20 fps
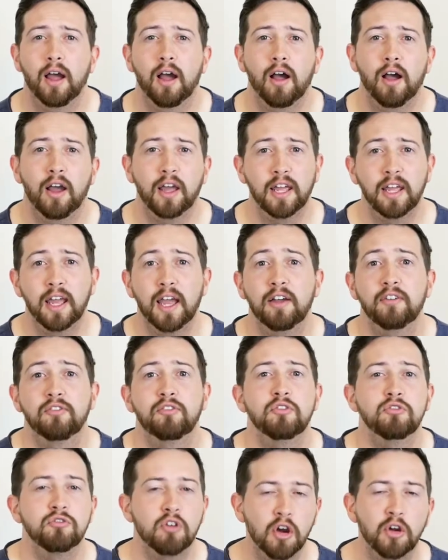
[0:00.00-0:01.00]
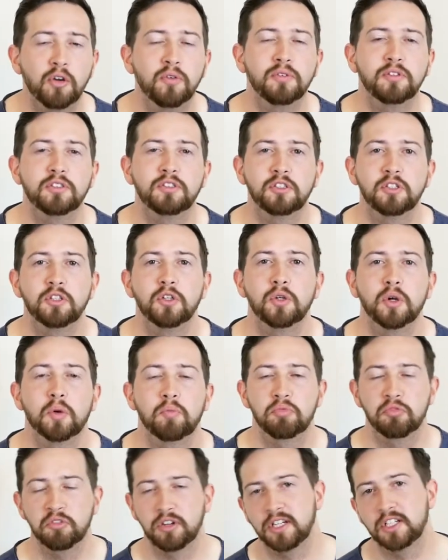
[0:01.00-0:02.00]
I have grown to
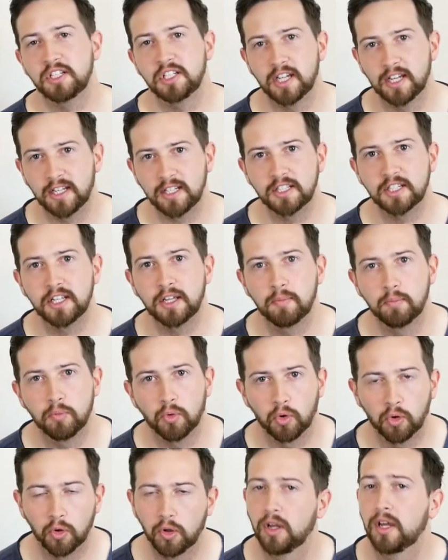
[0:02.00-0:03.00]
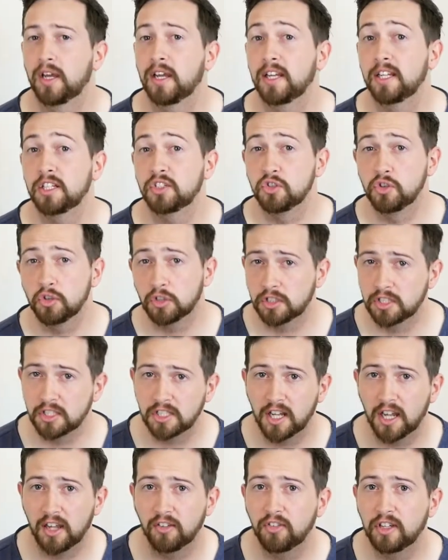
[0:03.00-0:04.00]
appreciate it more. It's not
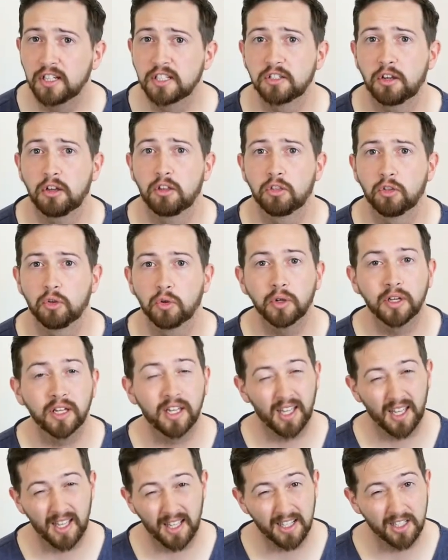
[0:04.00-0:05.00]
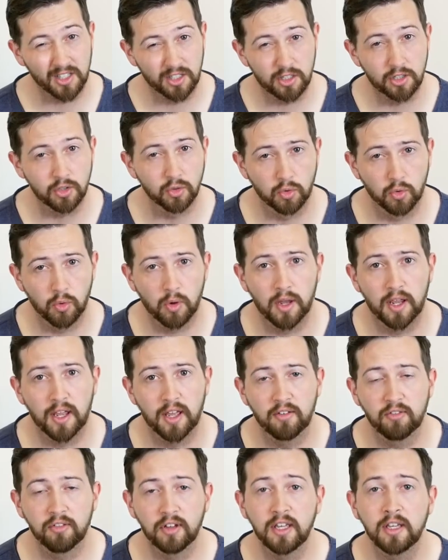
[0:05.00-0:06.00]
as heavy as I thought. It is still quite
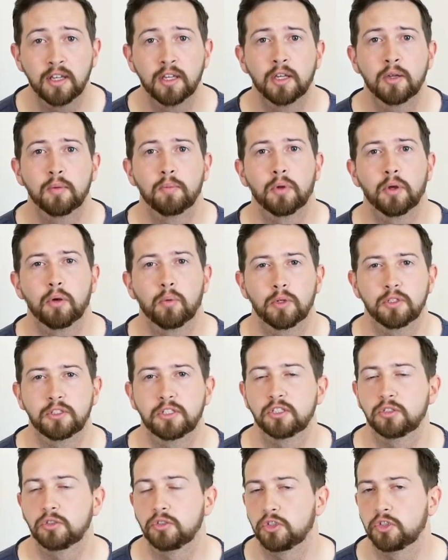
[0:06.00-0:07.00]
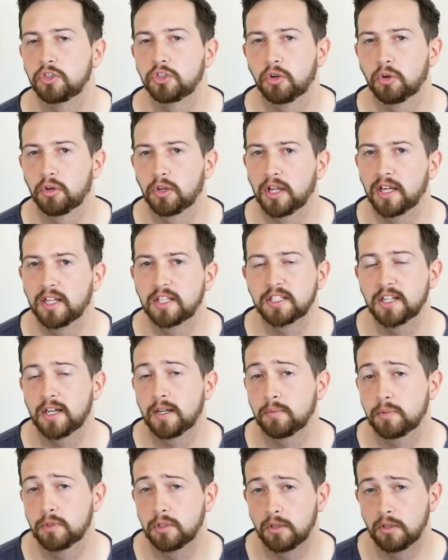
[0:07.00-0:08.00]
heavy, but once it's on your shoulder, it's
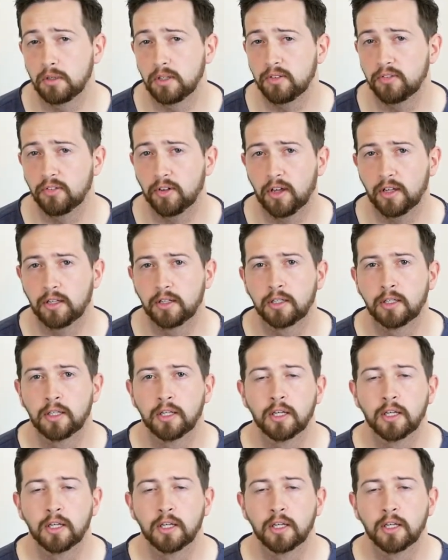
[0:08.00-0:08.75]
absolutely fine.